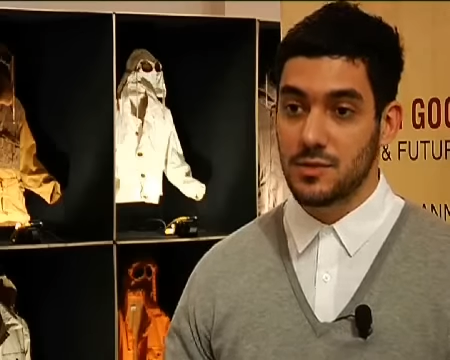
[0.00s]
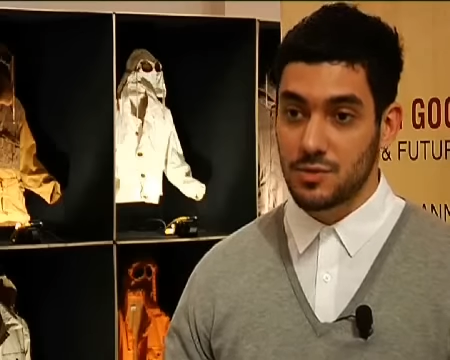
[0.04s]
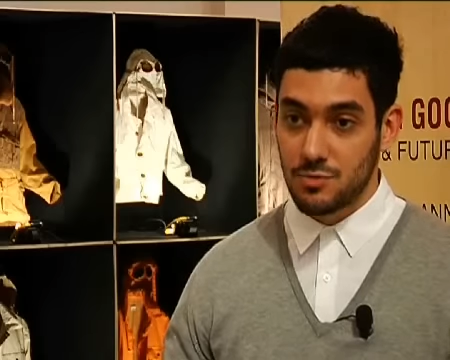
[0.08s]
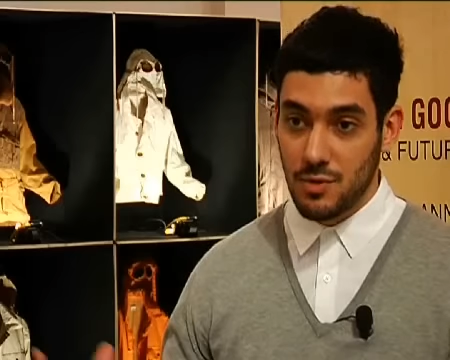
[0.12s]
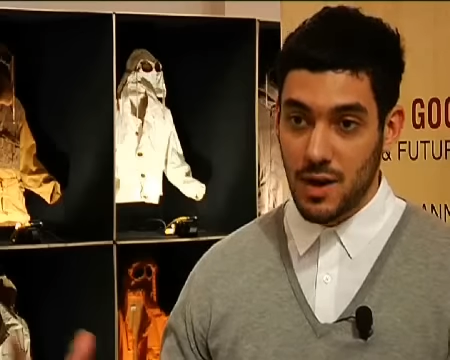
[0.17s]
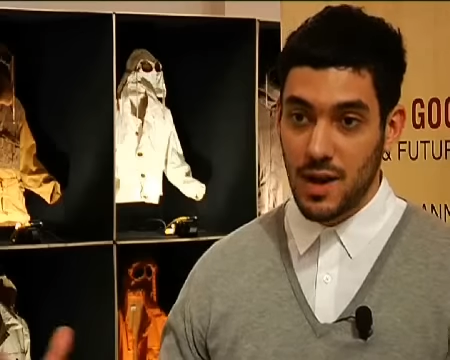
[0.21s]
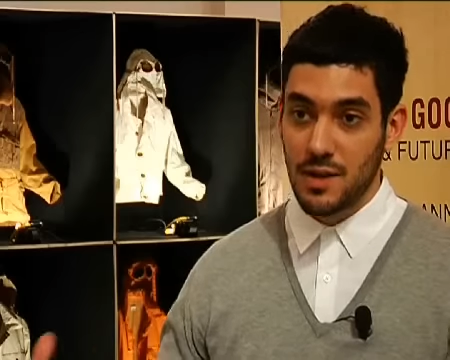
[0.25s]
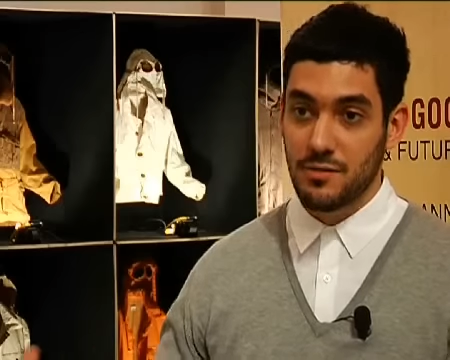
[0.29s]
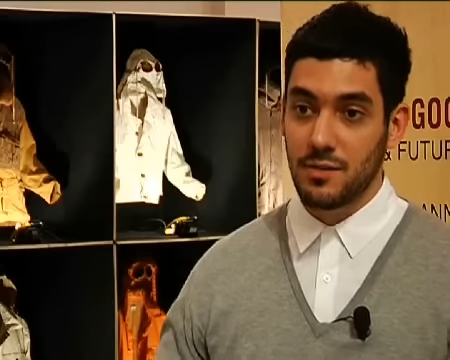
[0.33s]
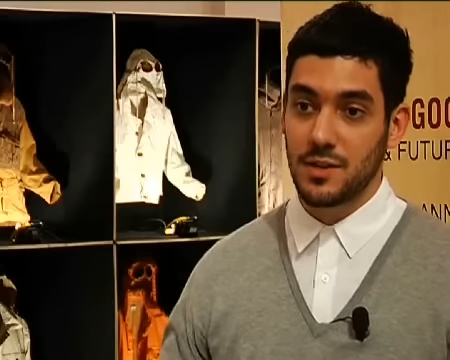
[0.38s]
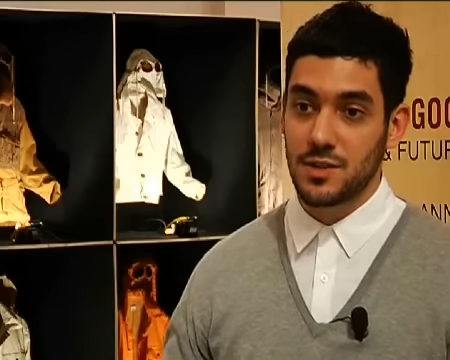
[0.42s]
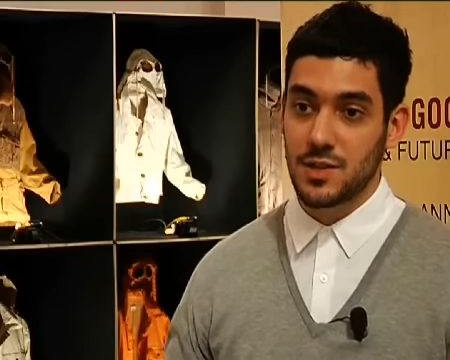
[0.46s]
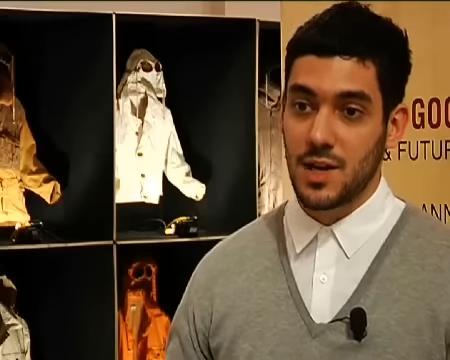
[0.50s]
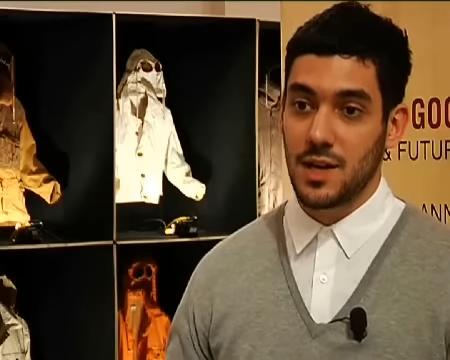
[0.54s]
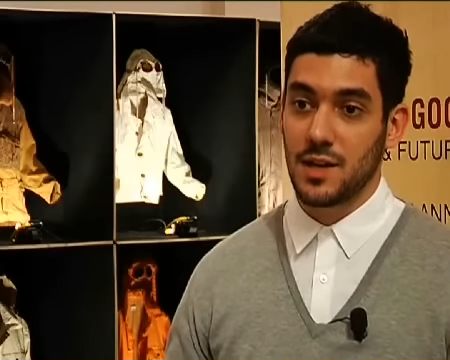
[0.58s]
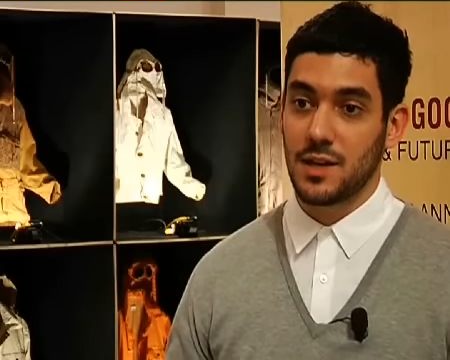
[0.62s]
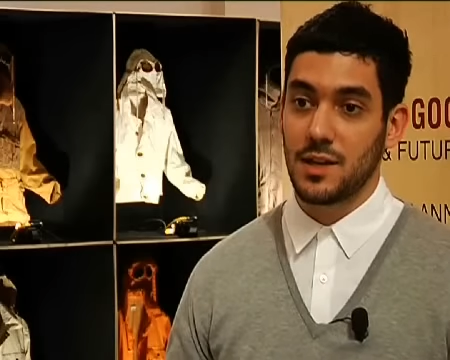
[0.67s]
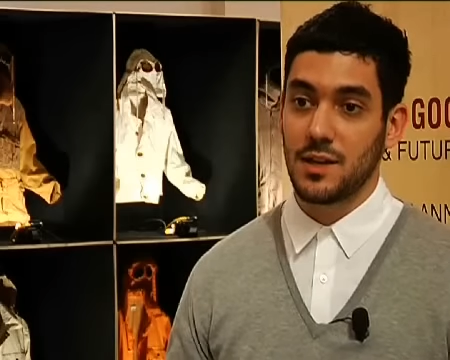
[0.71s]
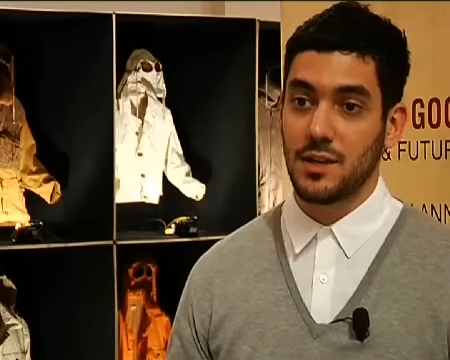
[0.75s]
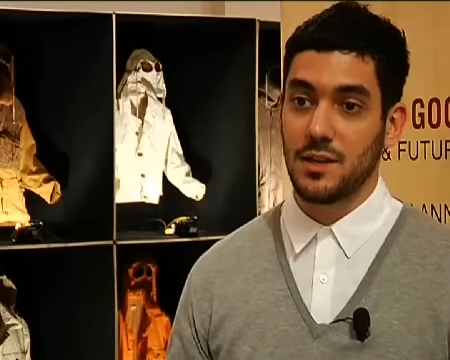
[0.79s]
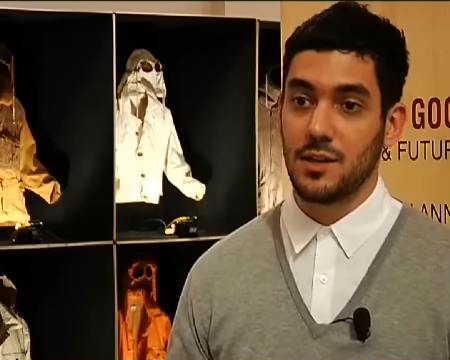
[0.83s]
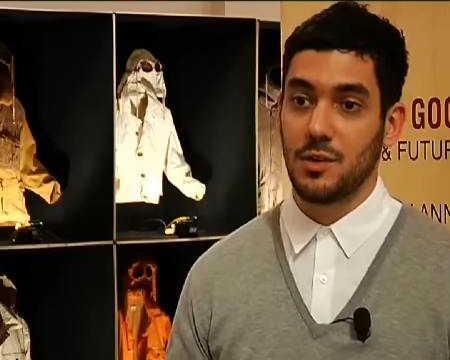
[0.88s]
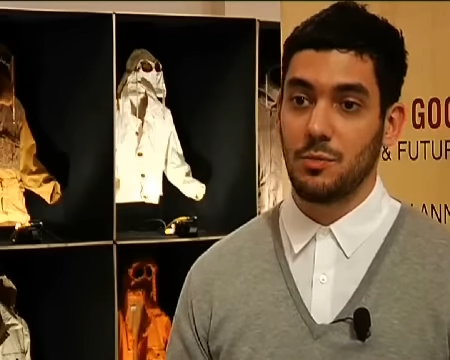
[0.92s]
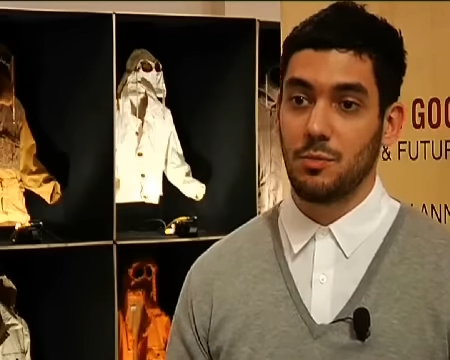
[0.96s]
driving
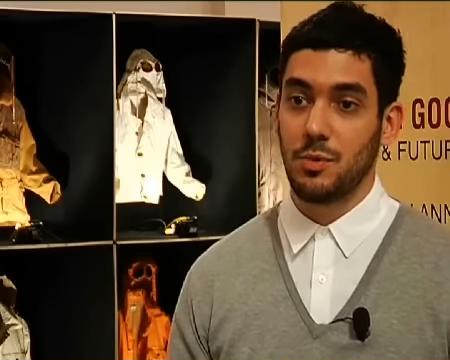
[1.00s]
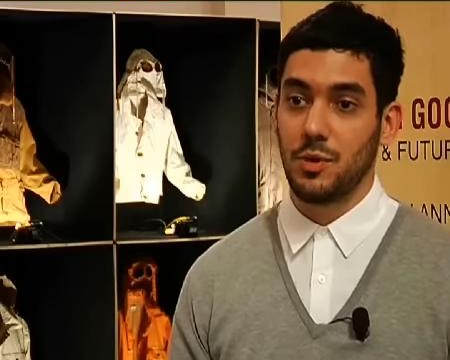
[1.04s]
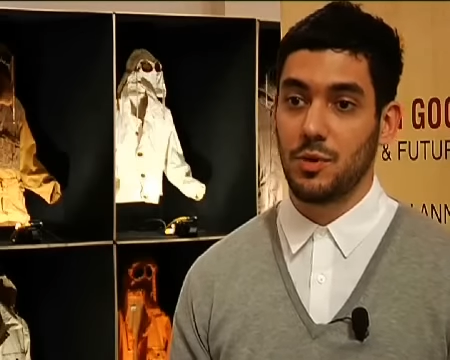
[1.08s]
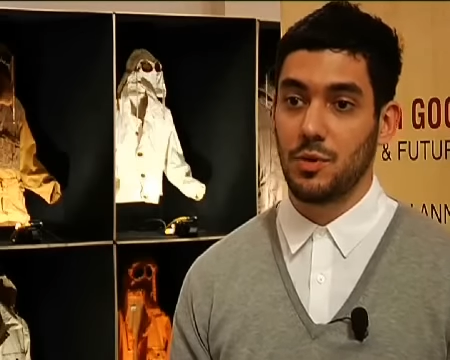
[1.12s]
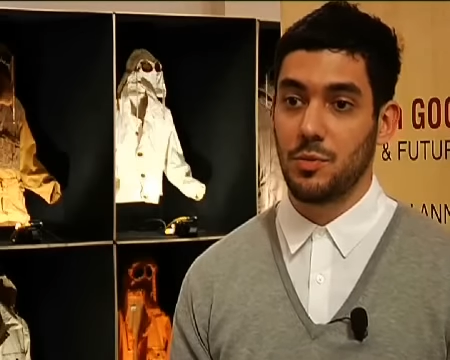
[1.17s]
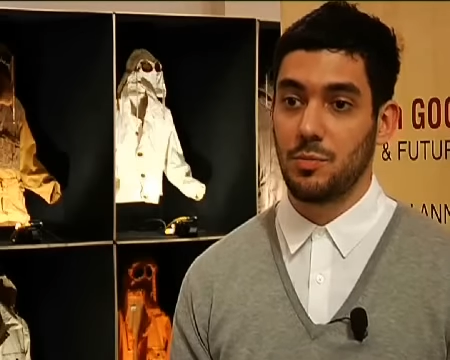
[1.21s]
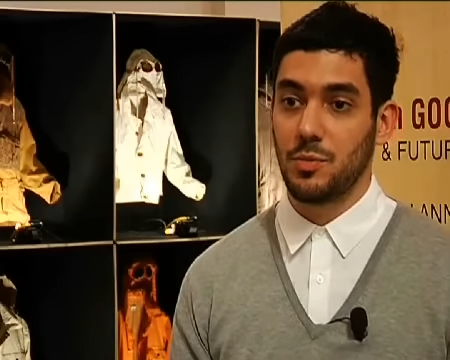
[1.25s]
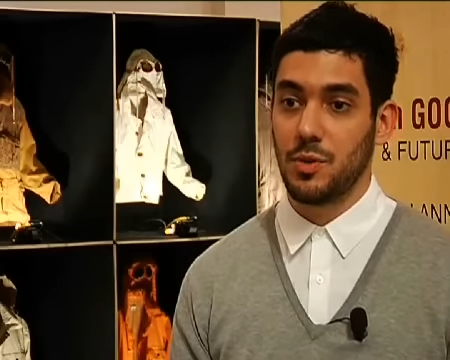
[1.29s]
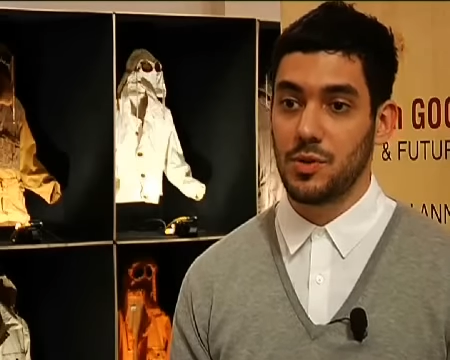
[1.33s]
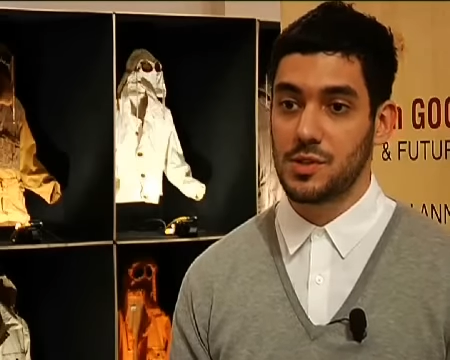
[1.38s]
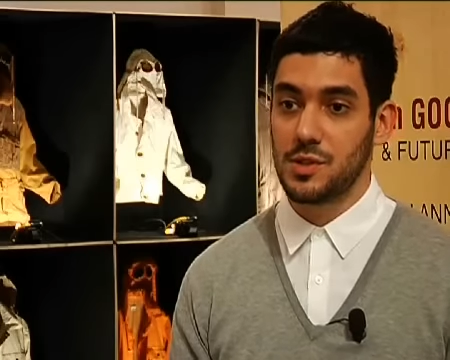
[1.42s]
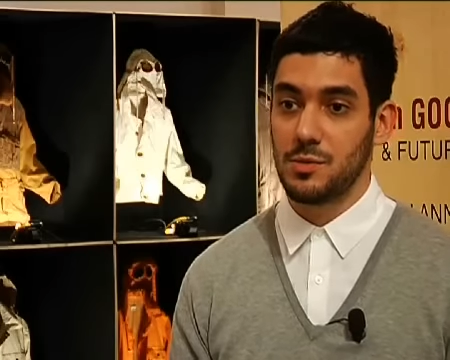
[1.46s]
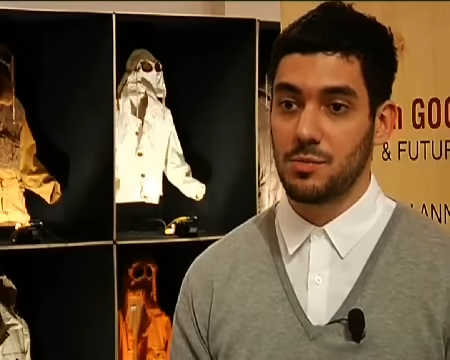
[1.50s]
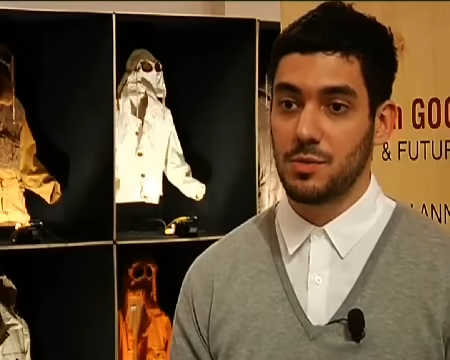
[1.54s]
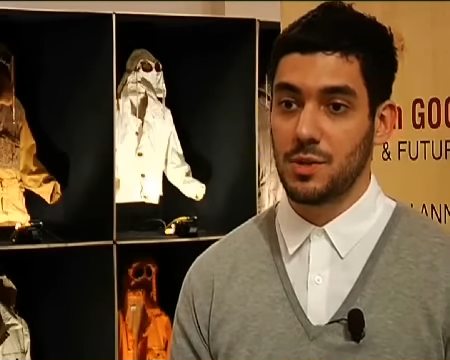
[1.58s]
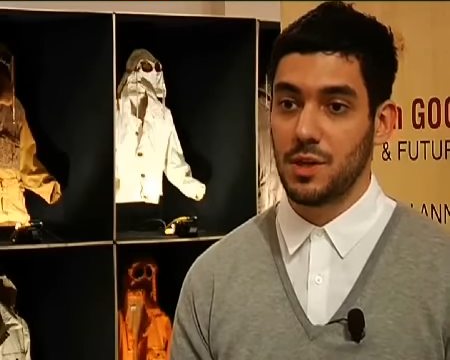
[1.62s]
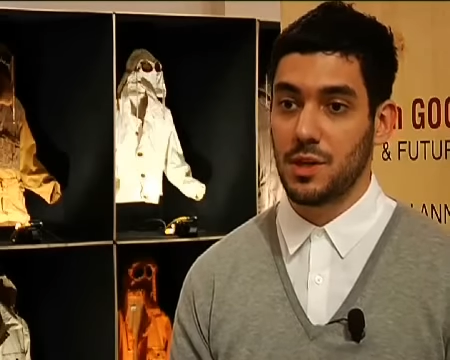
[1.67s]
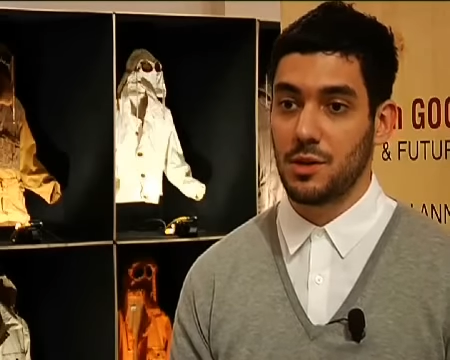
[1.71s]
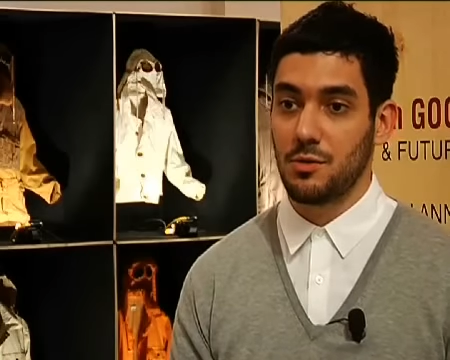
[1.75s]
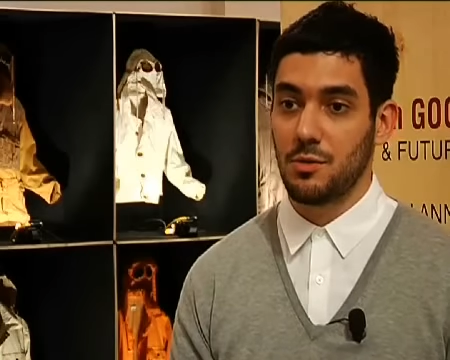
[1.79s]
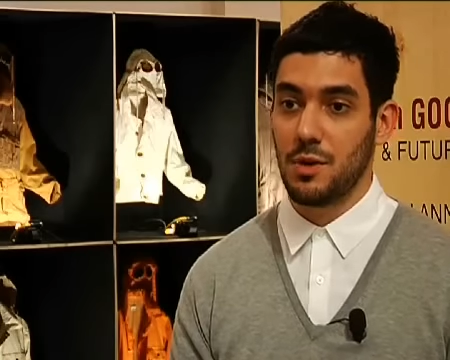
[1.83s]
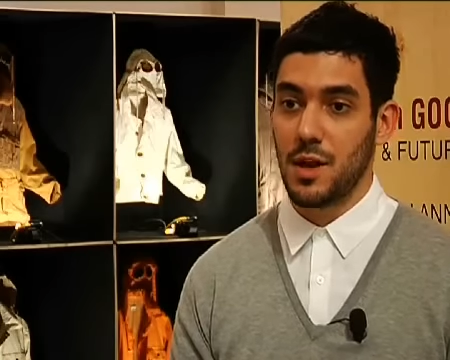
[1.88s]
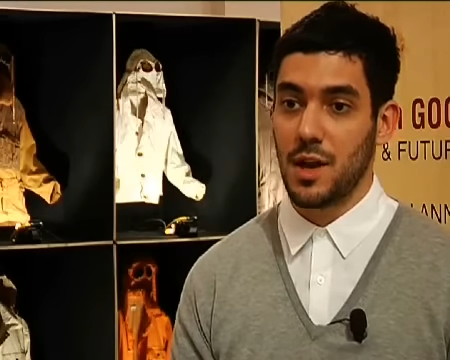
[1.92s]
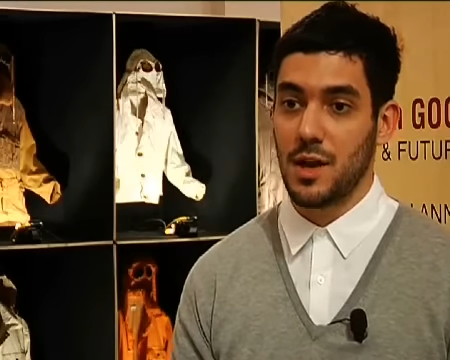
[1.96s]
jacket that we could possibly
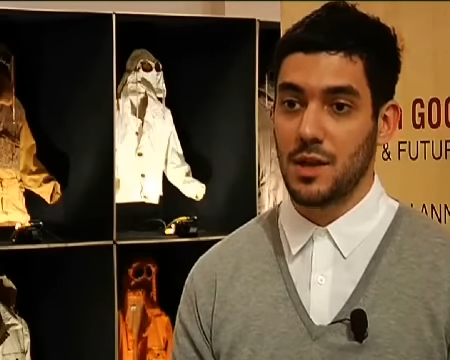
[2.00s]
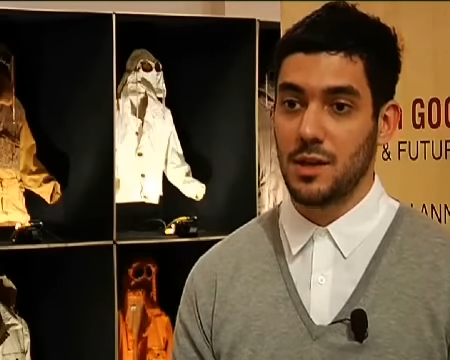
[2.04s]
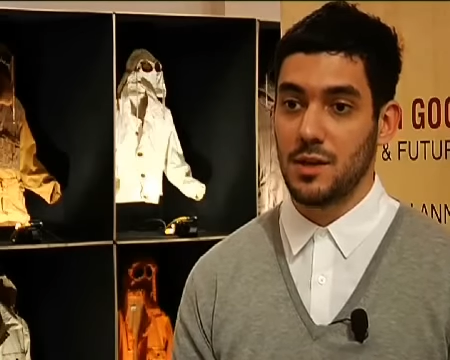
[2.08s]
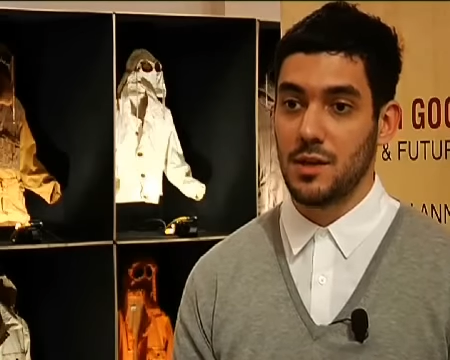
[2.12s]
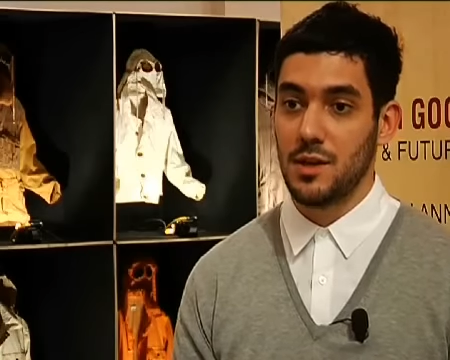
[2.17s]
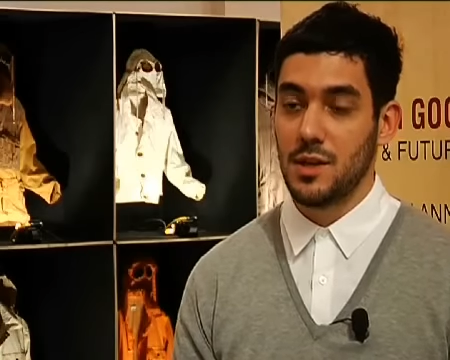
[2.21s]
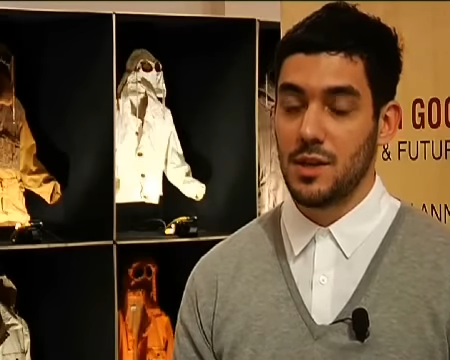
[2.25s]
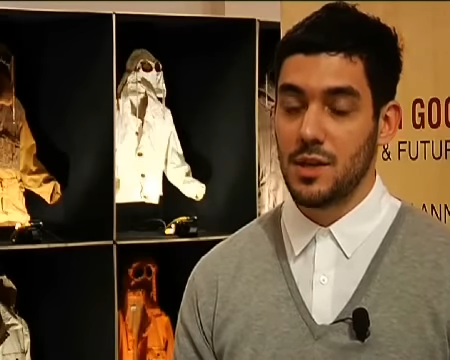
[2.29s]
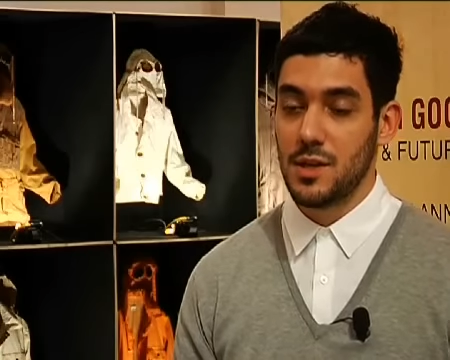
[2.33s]
create.